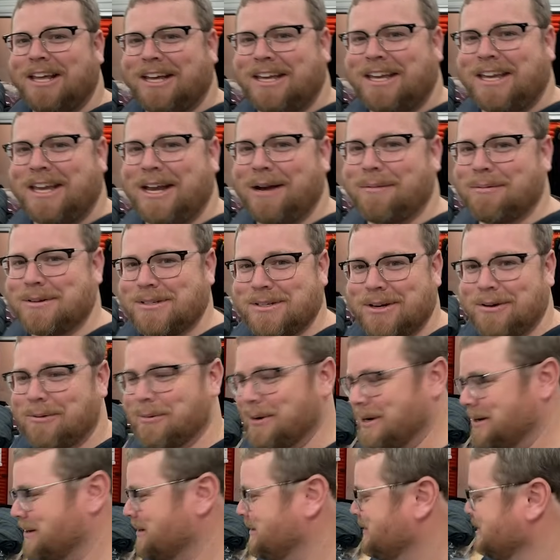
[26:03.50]
Camera's all
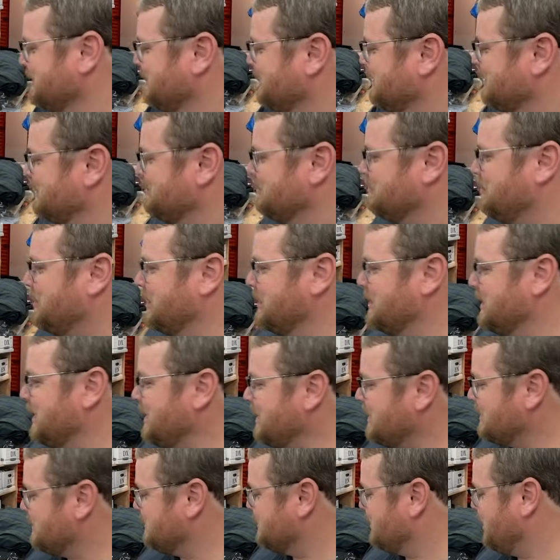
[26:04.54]
weird. But
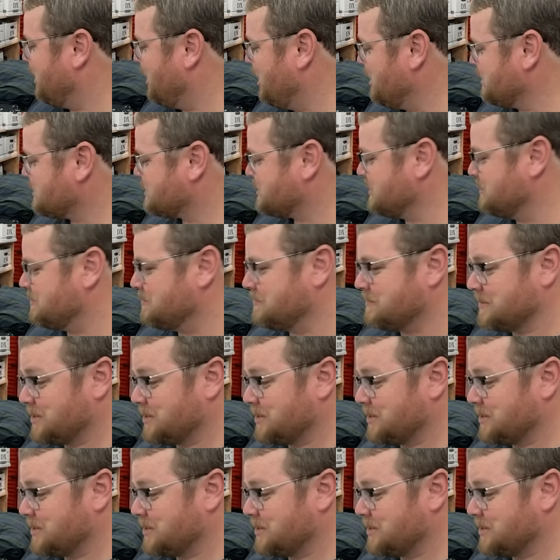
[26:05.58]
yeah, awesome.